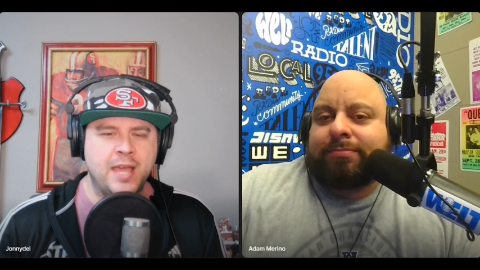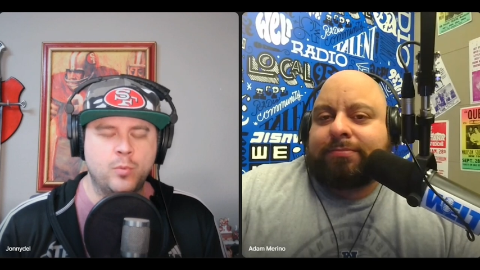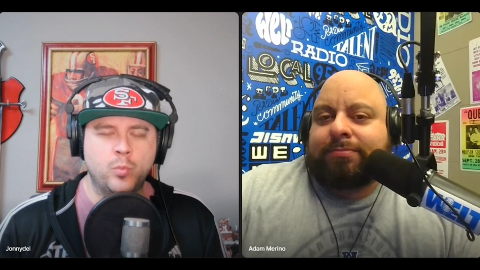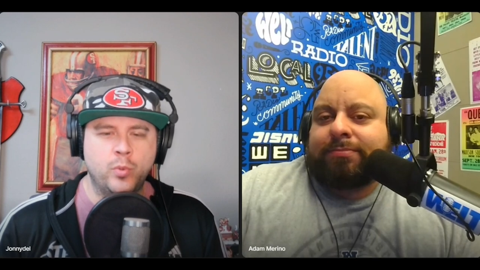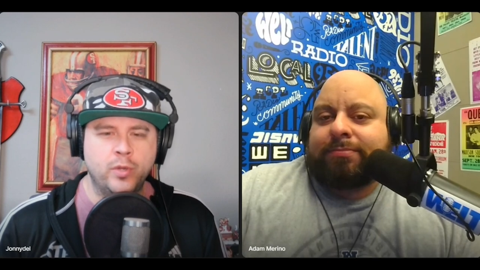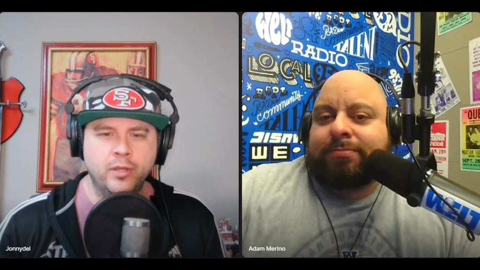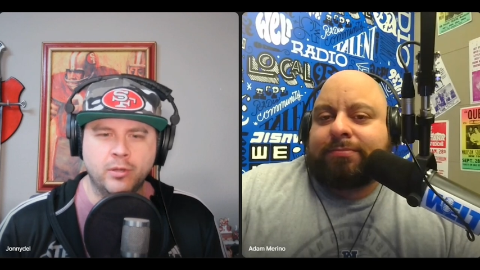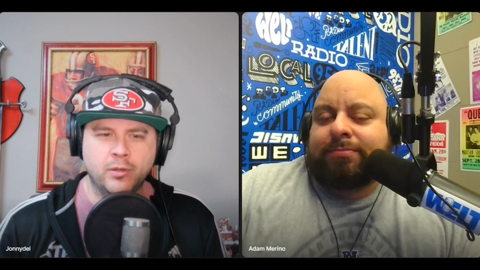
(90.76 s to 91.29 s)
Speaker 1: at
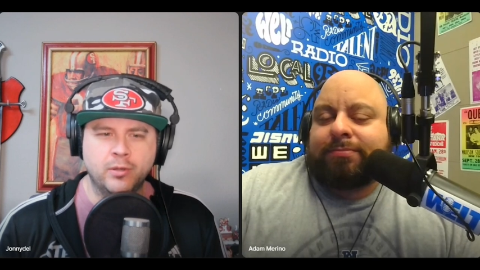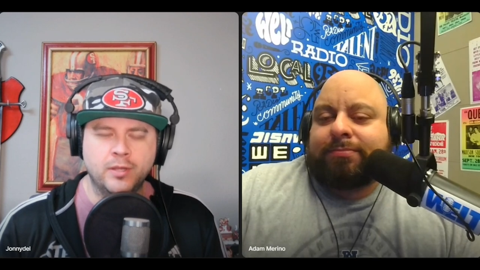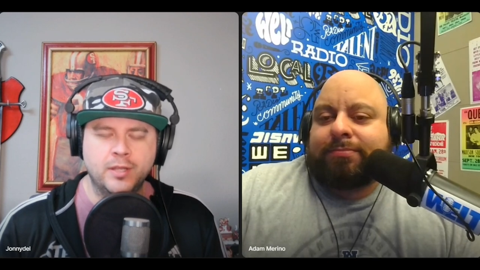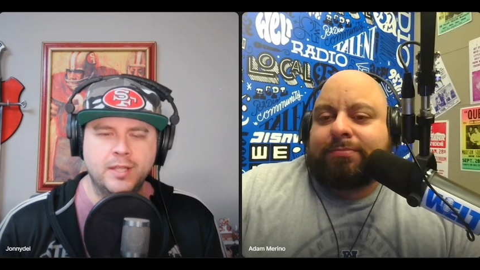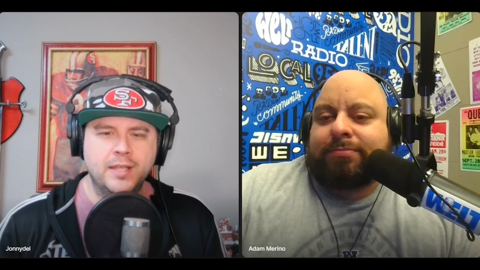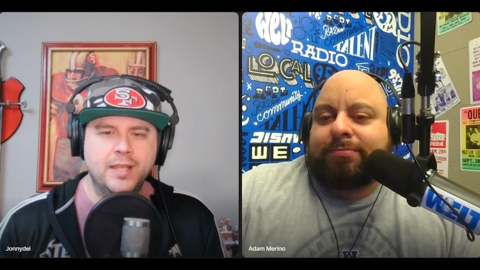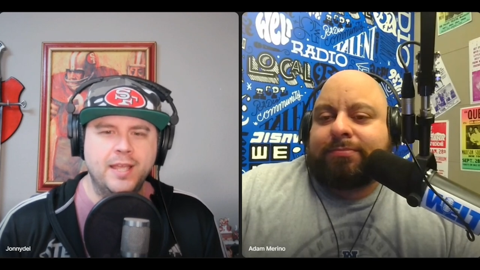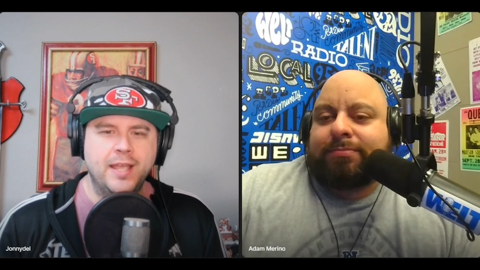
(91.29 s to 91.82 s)
will,
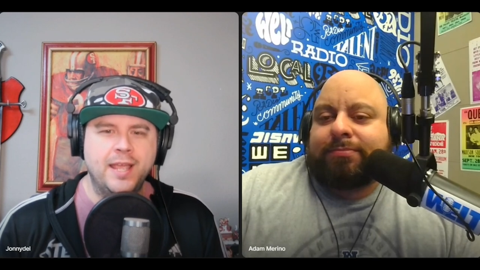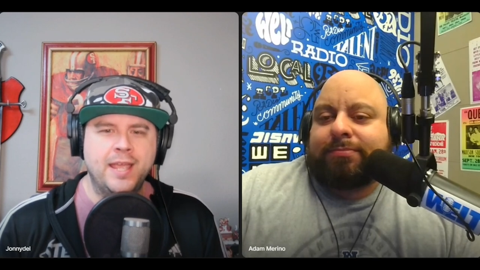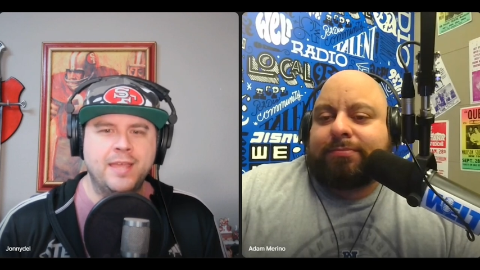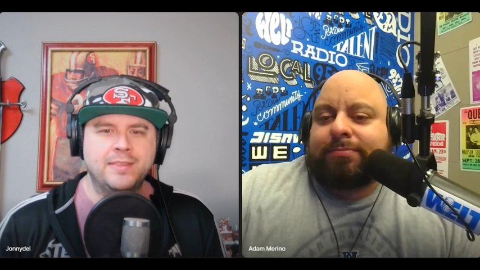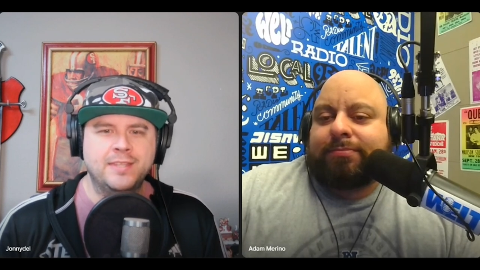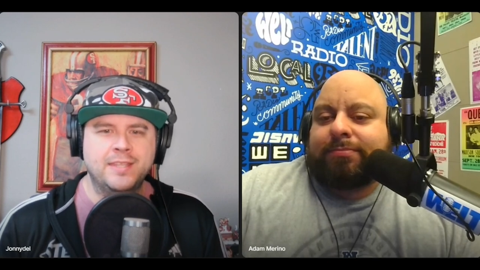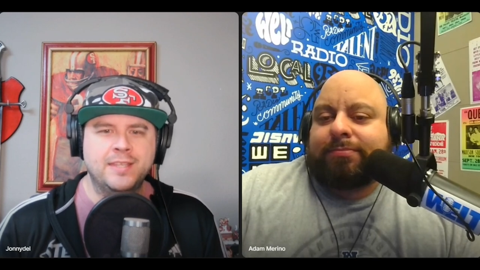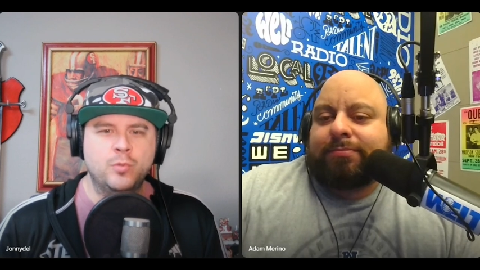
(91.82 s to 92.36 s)

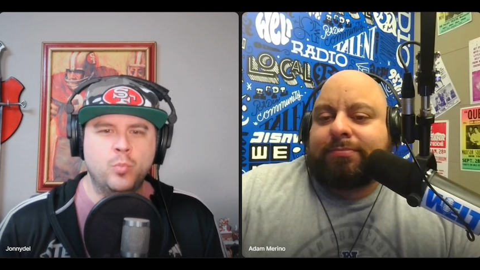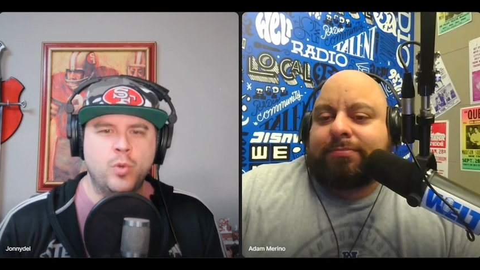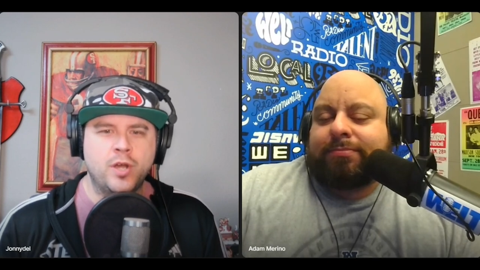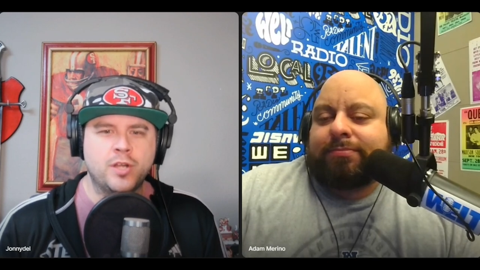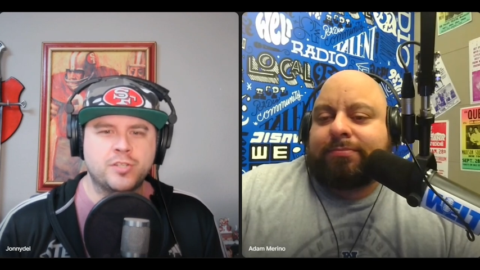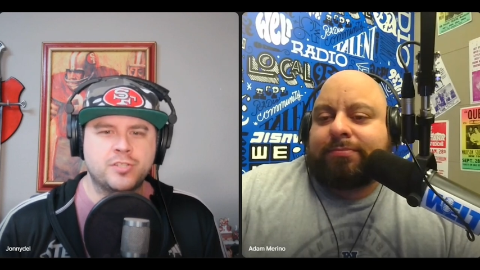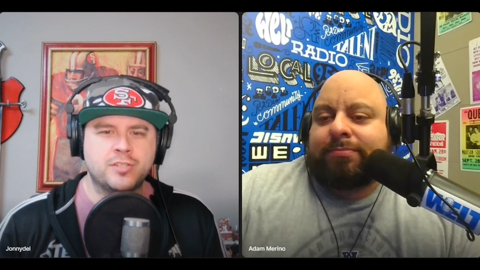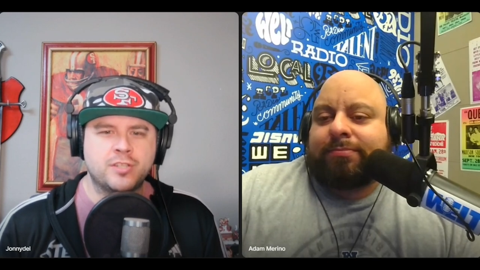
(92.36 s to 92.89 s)
and then
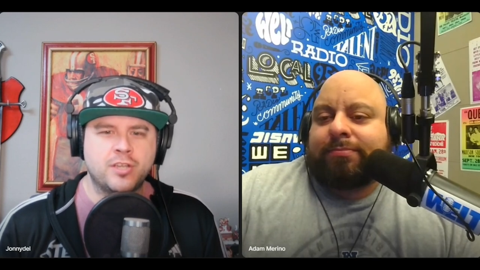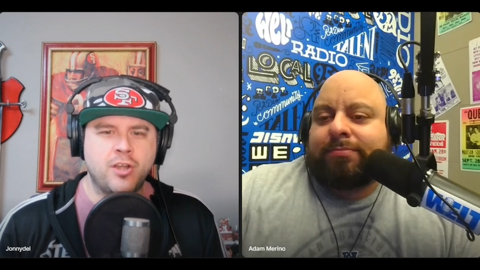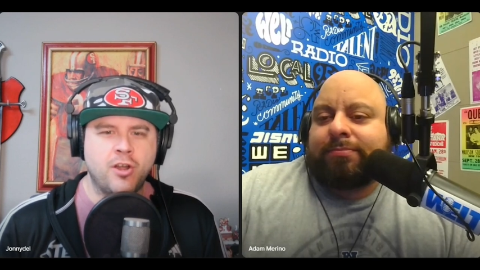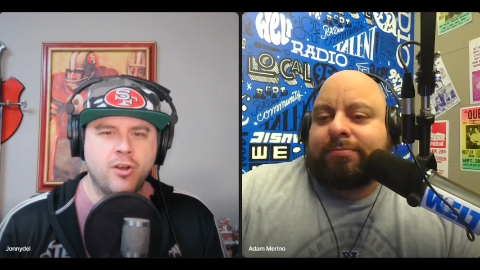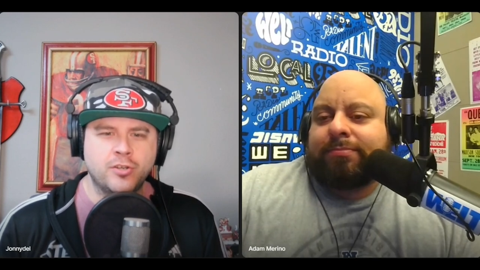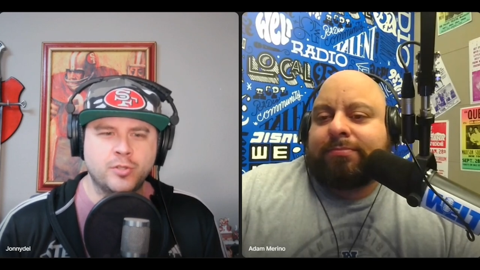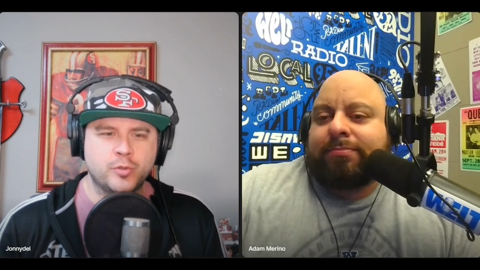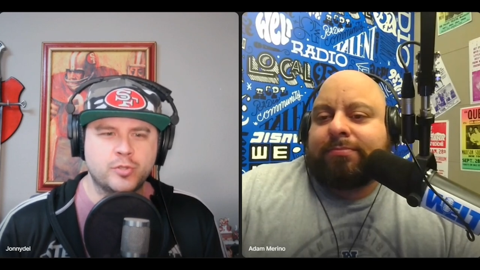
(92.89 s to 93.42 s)
watch the
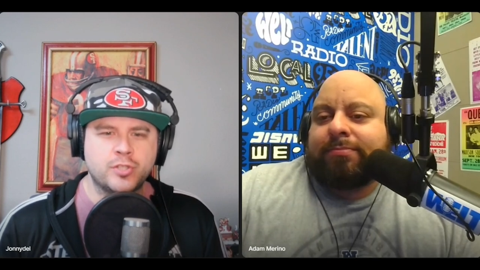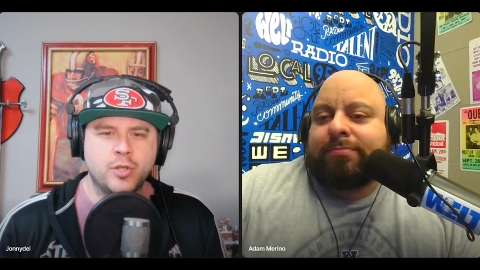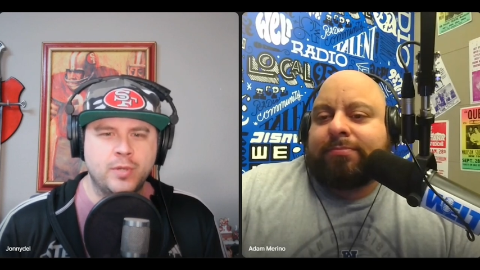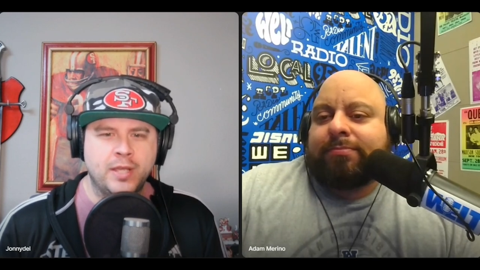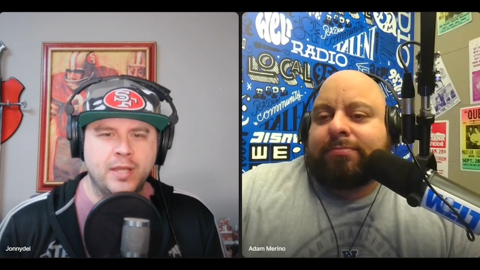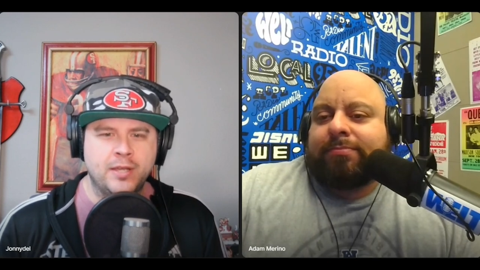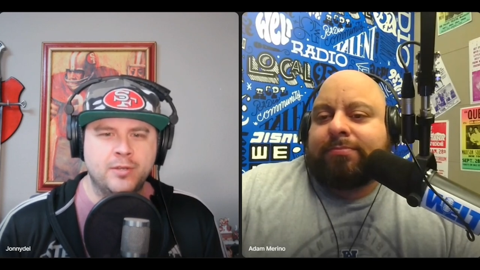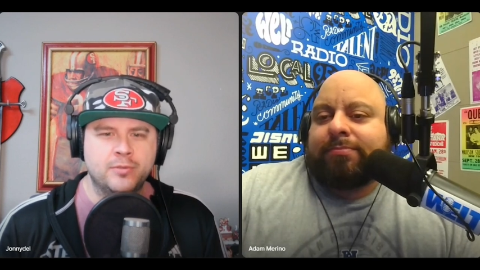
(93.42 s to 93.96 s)
Cardinals go
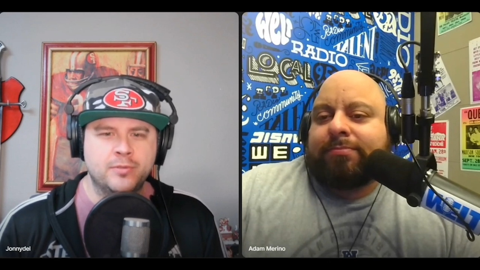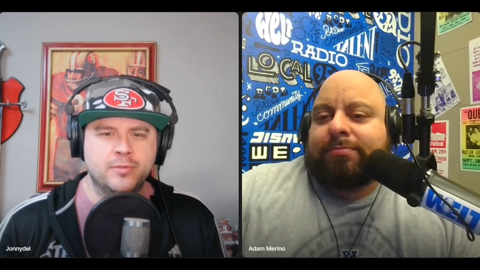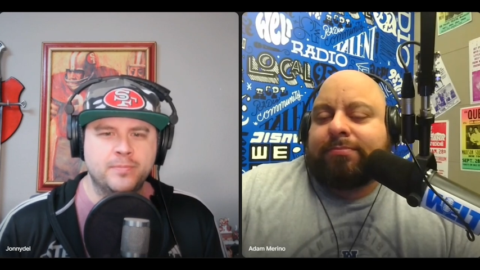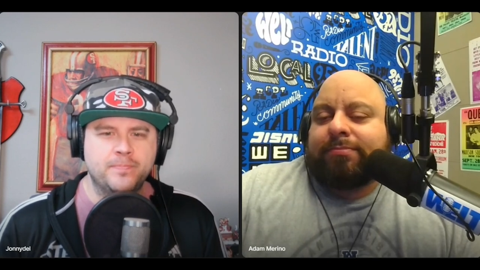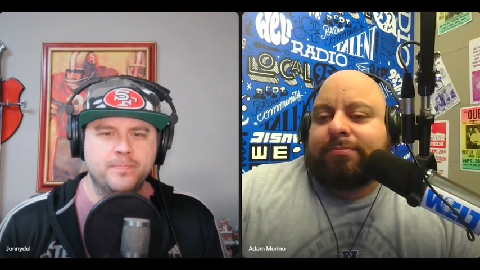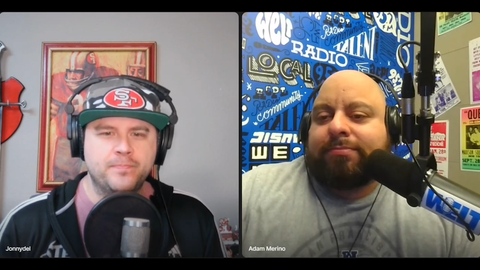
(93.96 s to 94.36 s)
down